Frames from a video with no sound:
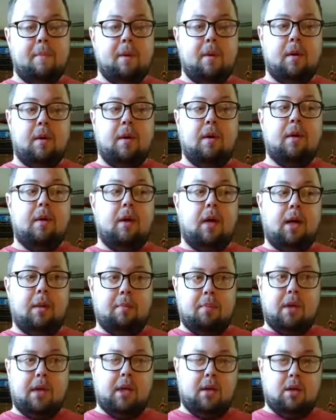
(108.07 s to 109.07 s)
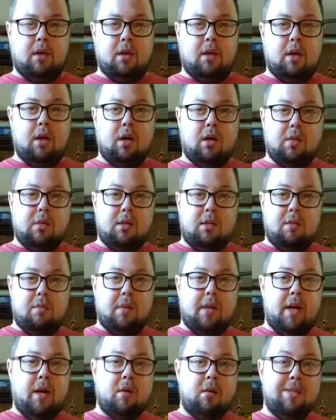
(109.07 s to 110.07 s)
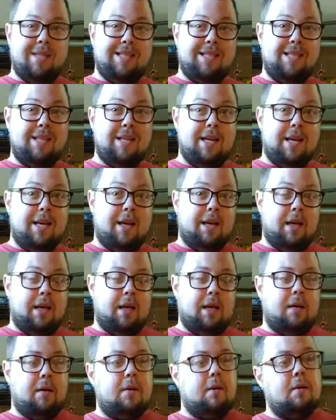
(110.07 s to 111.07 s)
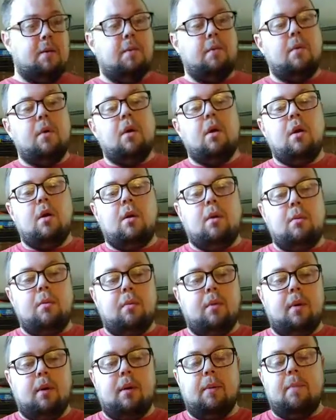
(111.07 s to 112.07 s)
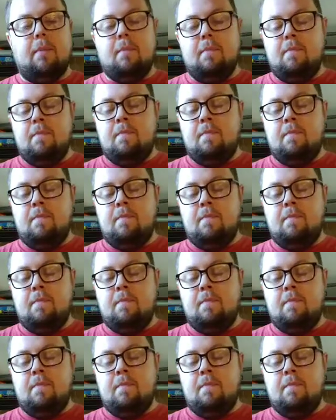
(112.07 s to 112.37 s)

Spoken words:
but I plan on hunting some down today. But